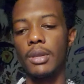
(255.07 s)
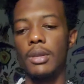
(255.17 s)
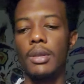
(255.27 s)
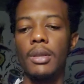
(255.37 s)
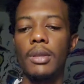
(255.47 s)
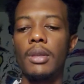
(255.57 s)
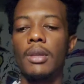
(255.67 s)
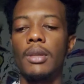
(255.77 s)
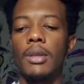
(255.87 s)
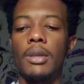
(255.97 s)

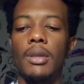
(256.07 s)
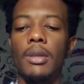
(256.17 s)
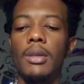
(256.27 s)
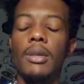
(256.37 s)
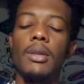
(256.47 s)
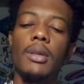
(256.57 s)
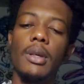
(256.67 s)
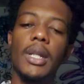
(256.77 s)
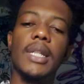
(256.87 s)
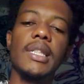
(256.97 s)

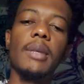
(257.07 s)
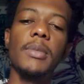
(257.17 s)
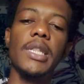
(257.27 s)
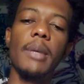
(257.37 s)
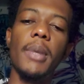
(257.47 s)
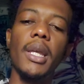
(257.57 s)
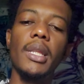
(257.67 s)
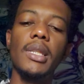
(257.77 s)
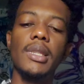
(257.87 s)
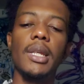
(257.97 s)
At the same time, I
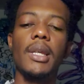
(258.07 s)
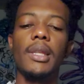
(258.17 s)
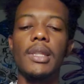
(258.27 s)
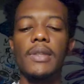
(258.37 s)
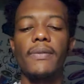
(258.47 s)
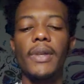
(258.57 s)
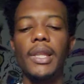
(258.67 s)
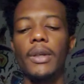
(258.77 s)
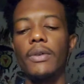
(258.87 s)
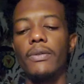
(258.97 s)
get this
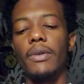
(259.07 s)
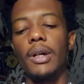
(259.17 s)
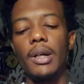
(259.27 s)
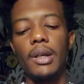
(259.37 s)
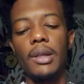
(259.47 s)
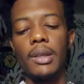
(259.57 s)
feeling of